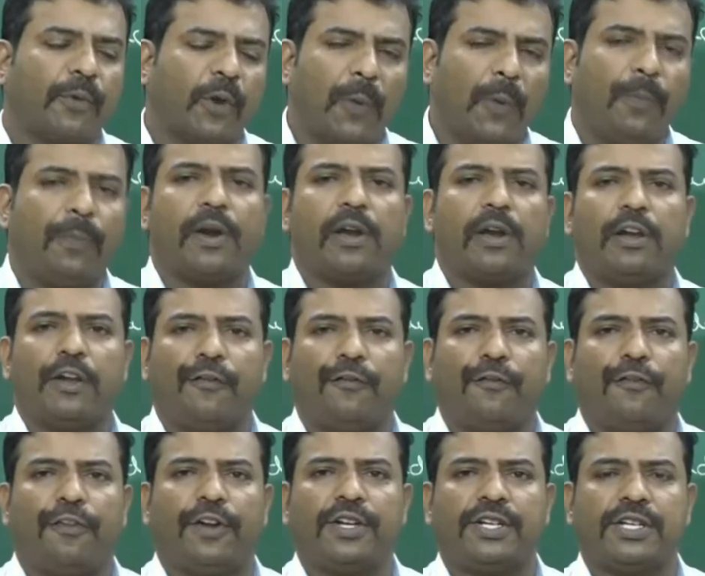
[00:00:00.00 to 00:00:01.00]
properly
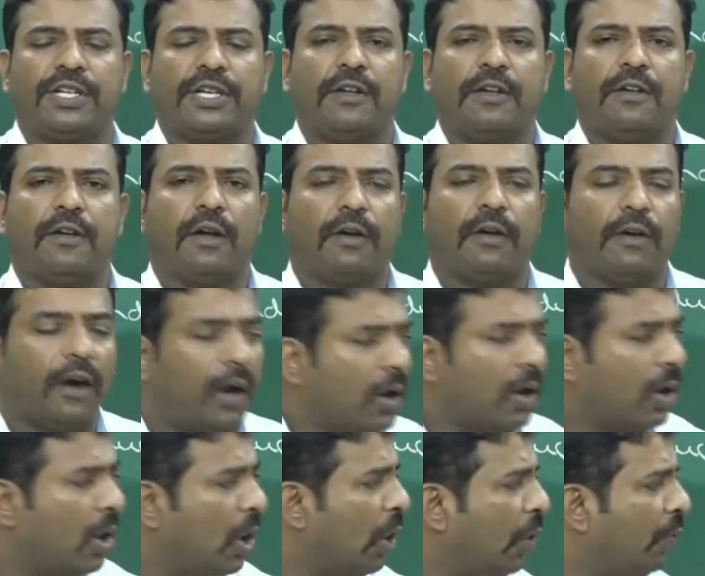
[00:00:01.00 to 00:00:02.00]
fit
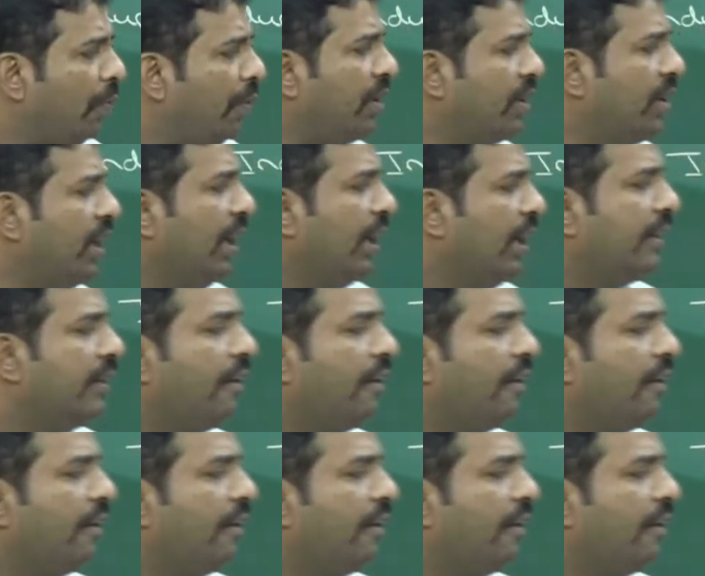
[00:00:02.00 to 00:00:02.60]
along with